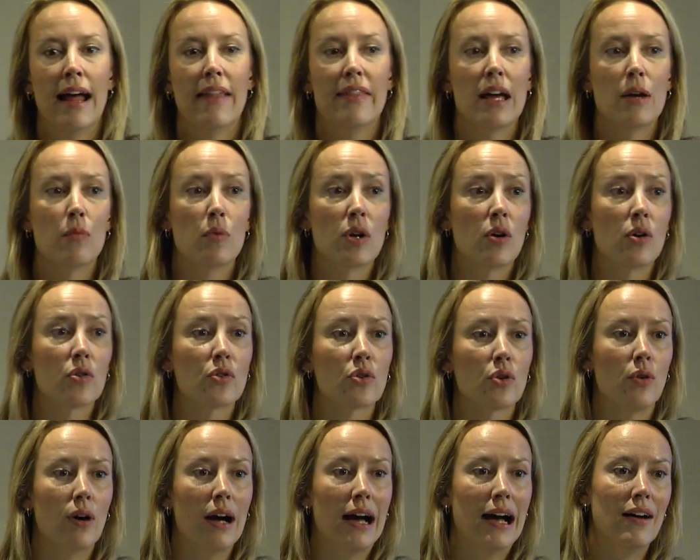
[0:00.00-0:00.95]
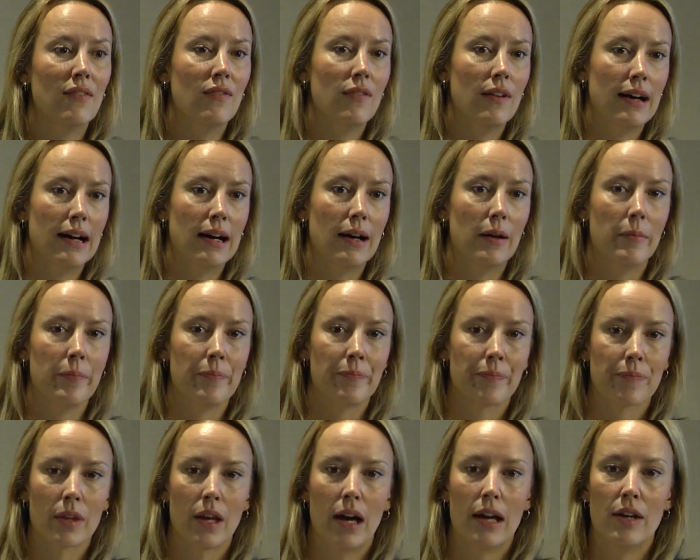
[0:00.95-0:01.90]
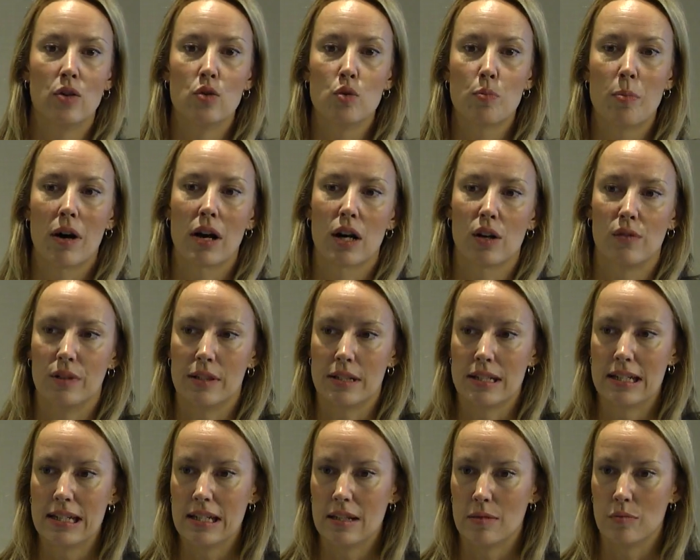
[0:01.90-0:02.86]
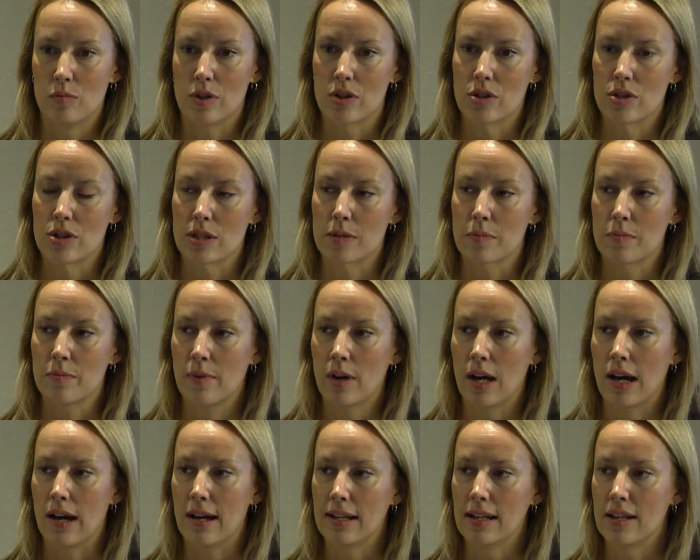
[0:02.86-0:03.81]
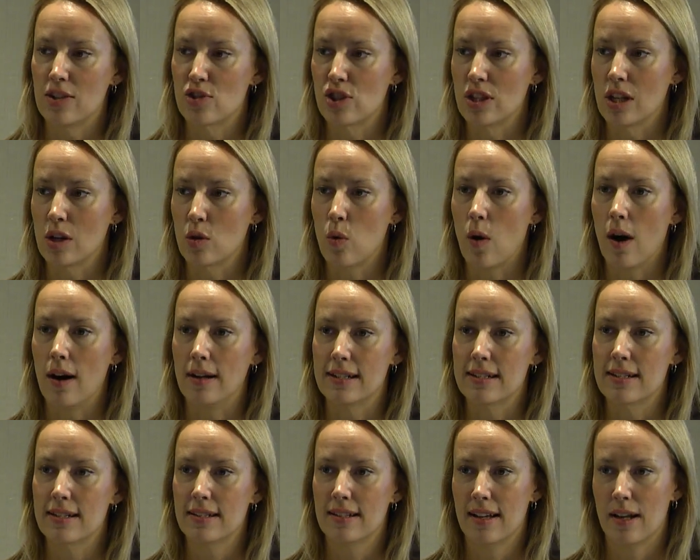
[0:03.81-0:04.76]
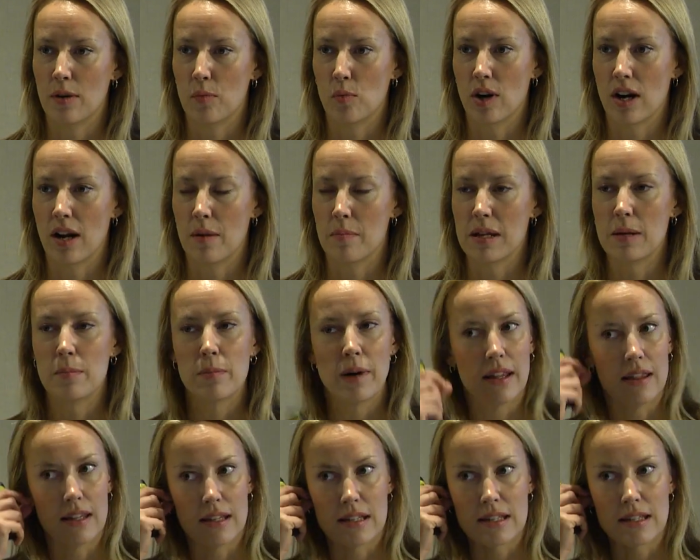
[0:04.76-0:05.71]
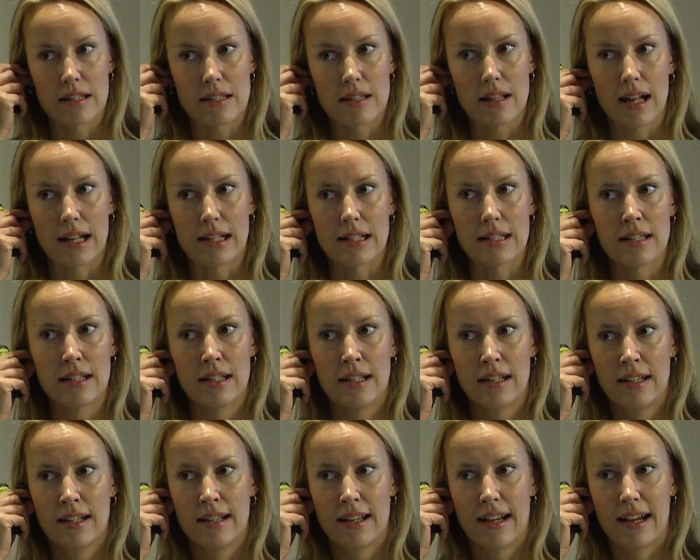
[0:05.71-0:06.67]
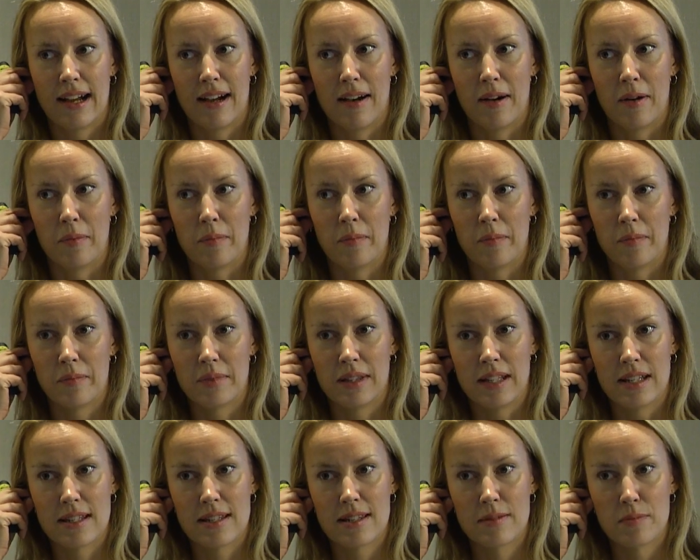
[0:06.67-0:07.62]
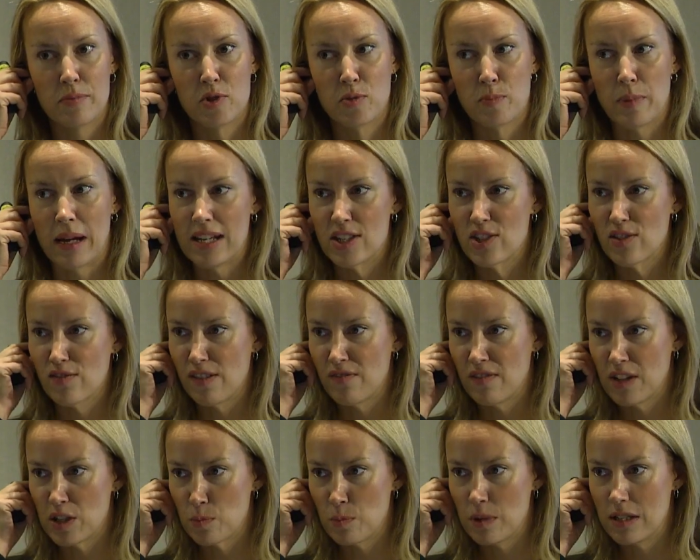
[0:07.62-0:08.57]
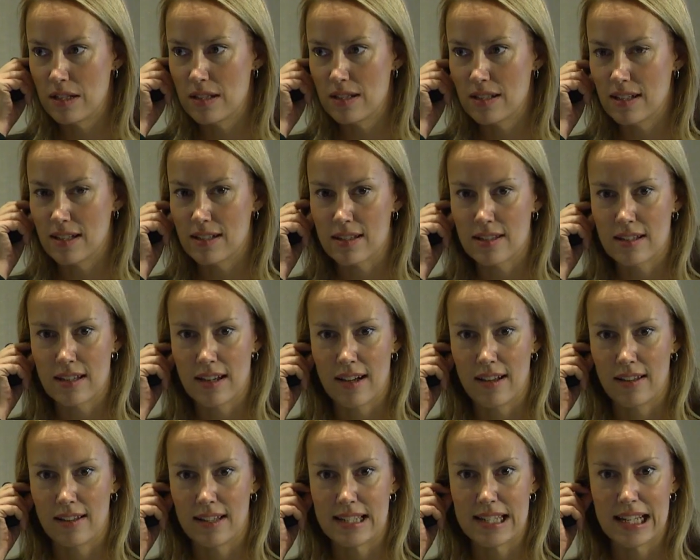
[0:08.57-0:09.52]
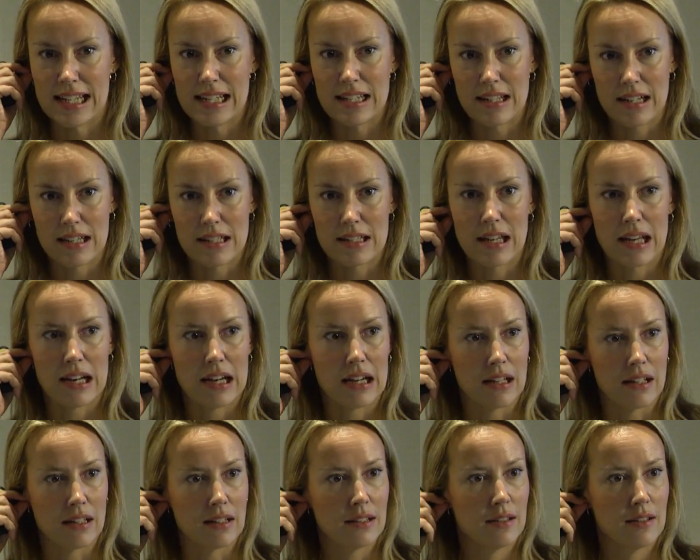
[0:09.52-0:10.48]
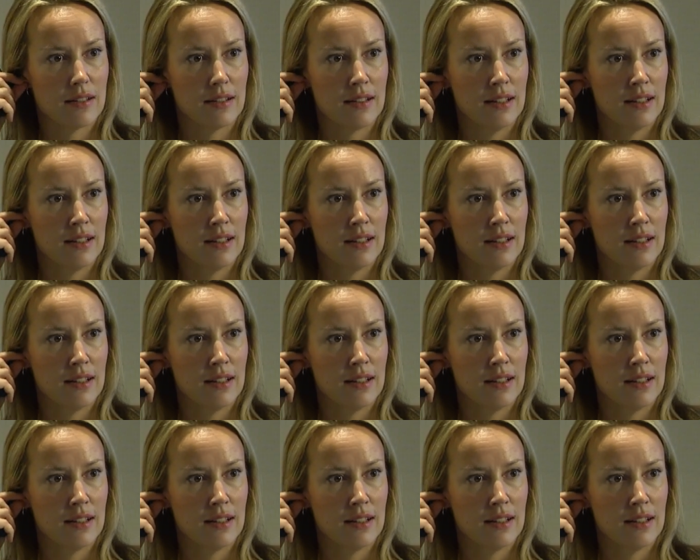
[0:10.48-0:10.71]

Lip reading: And then we also have a new part of the team, which is ESG Quant. And what I mean by this is that this space of investments is the data is getting,